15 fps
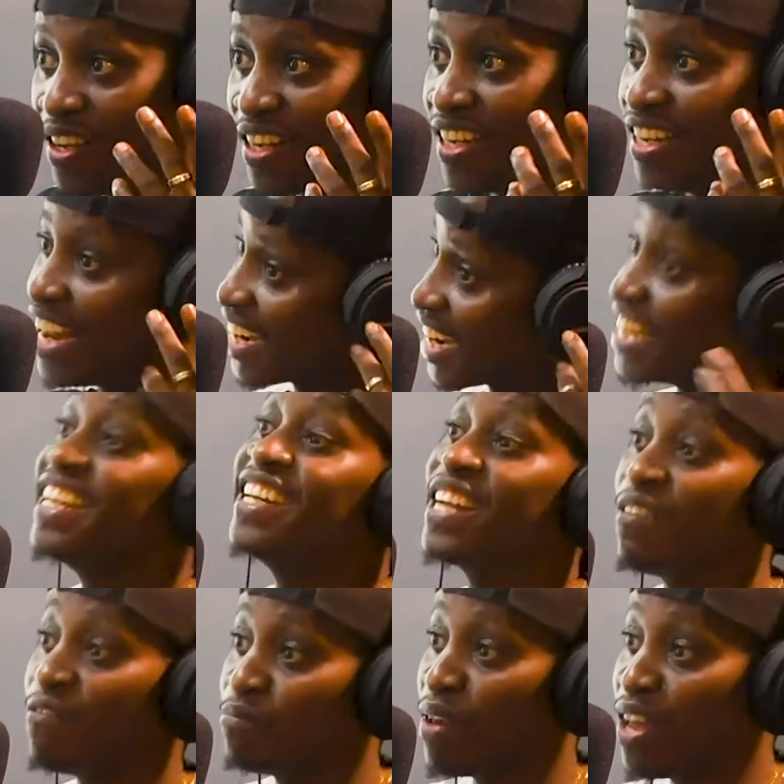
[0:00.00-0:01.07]
Like I didn't
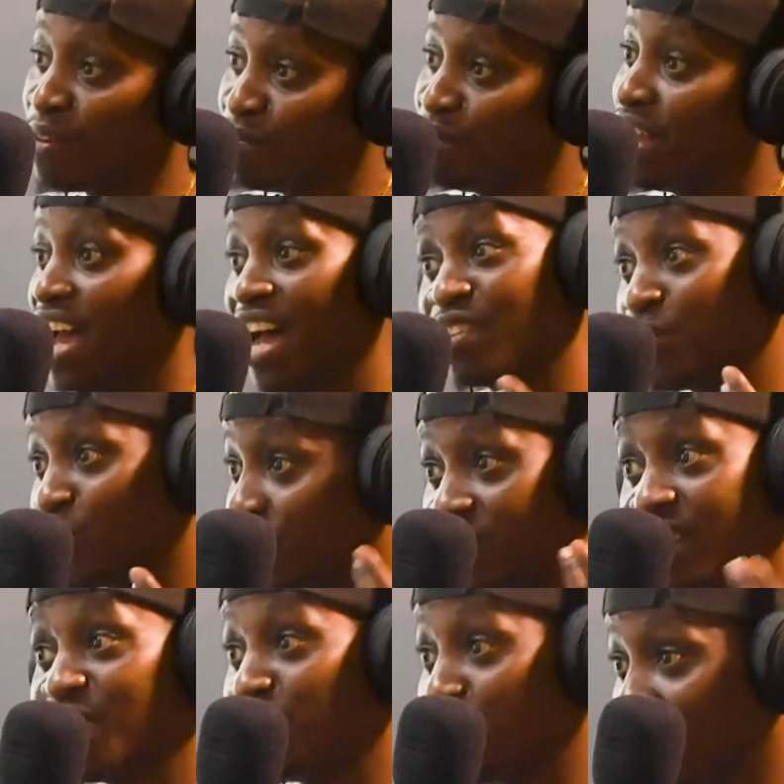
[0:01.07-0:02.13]
have plan B. I had to
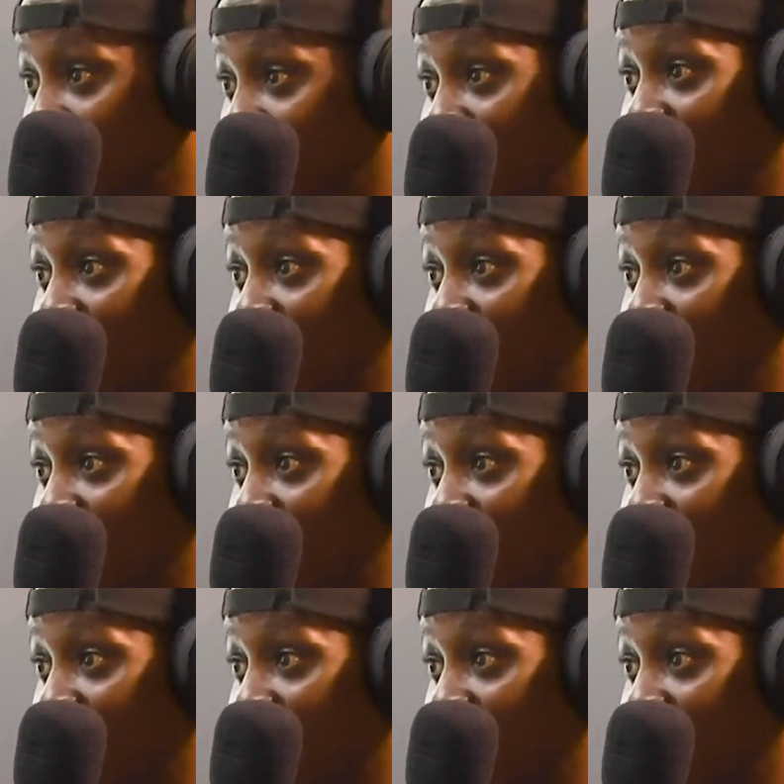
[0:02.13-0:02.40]
stick to A.